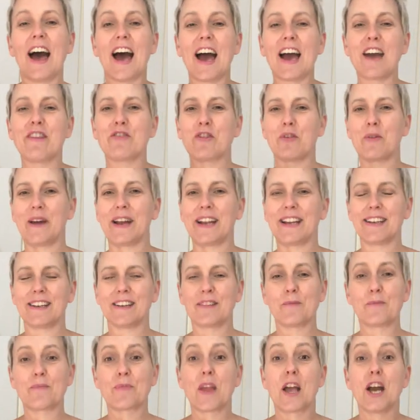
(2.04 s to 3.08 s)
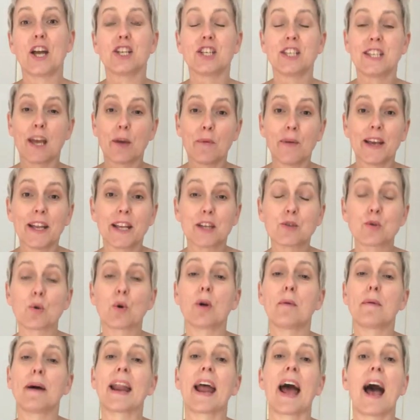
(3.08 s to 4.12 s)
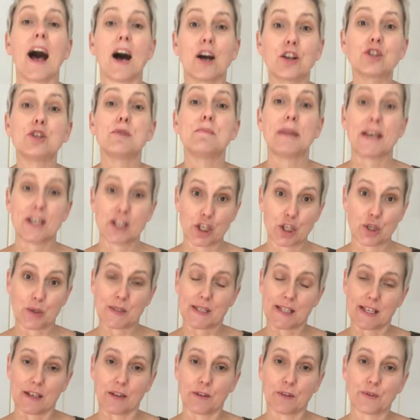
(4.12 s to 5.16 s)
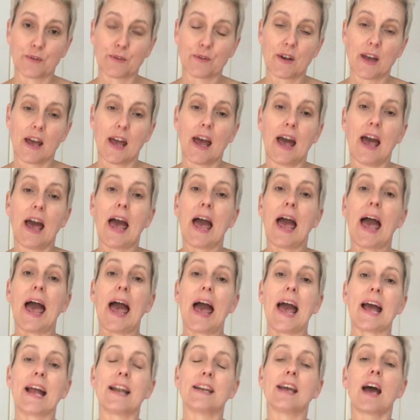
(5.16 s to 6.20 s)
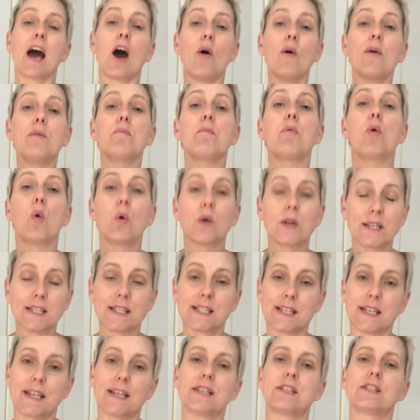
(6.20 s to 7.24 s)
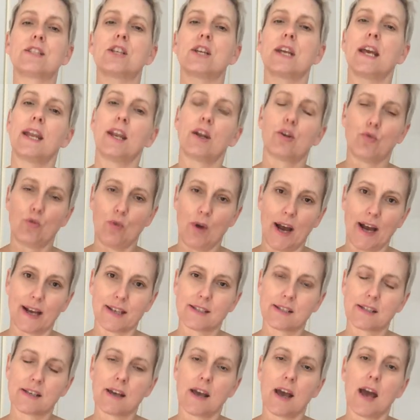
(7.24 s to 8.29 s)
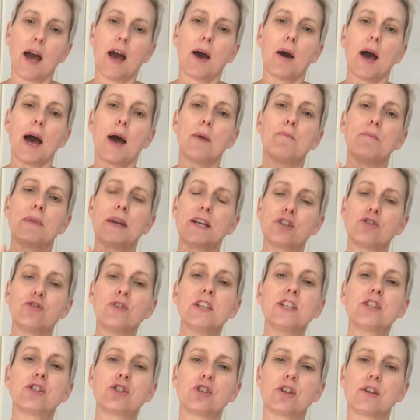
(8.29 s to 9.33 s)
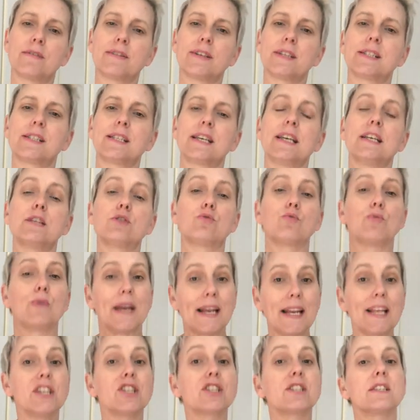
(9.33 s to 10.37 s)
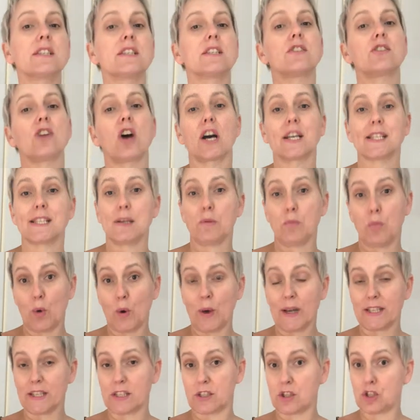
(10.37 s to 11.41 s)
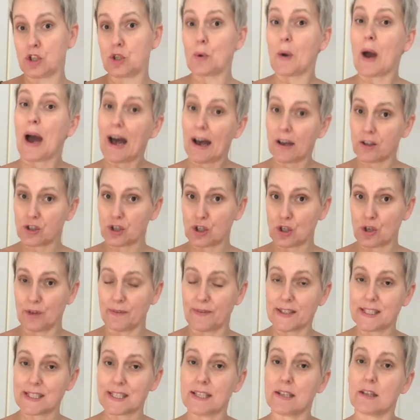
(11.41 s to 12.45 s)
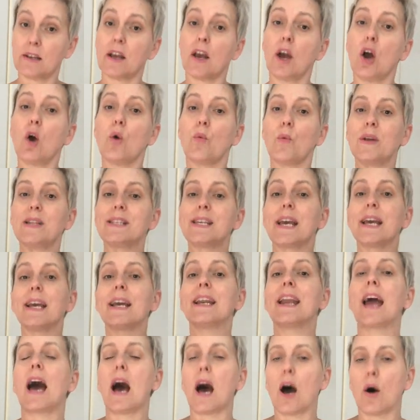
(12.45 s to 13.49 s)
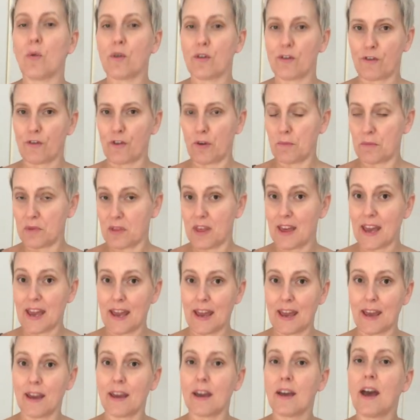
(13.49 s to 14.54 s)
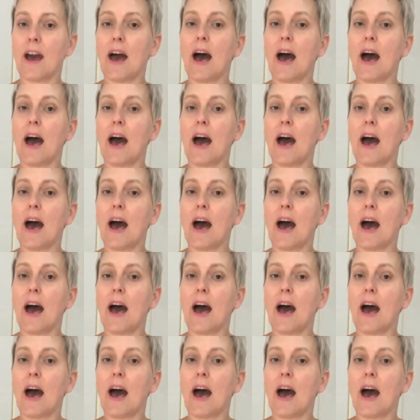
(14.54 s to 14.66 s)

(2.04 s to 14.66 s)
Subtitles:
Hi everyone. Today we're going to talk about how to measure yourself and how important it is to get it right. A measuring service is really just the starting point to our service, and we take an hour from there